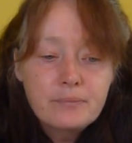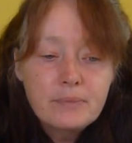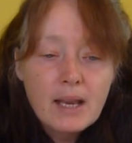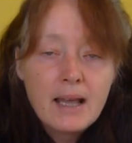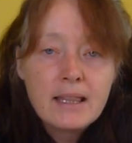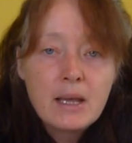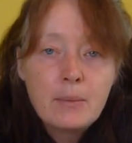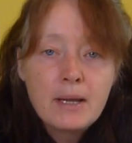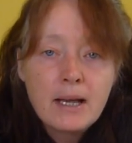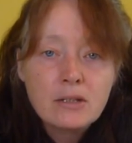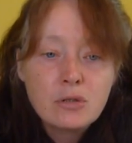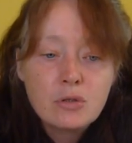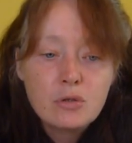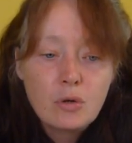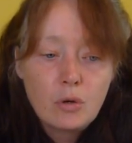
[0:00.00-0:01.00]
and then we had
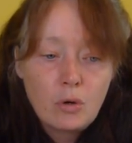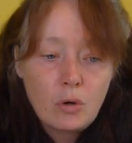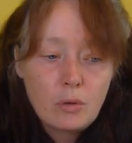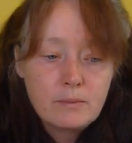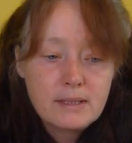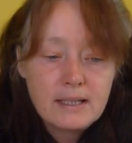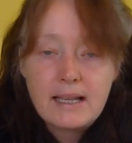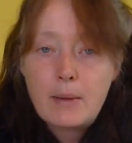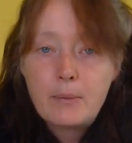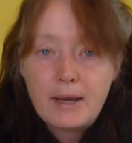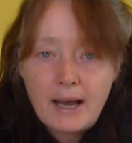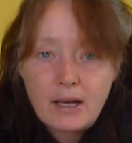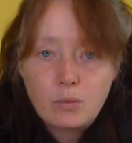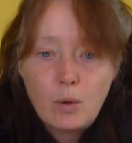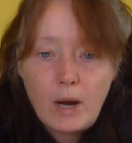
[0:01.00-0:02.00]
storms, and then we
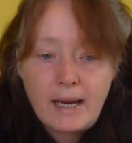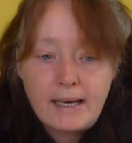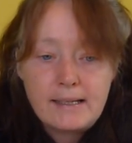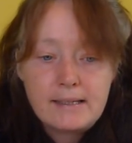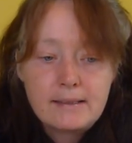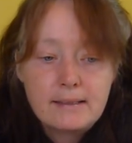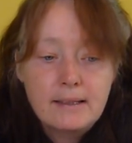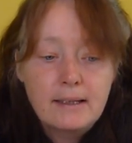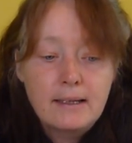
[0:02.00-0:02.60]
had wind.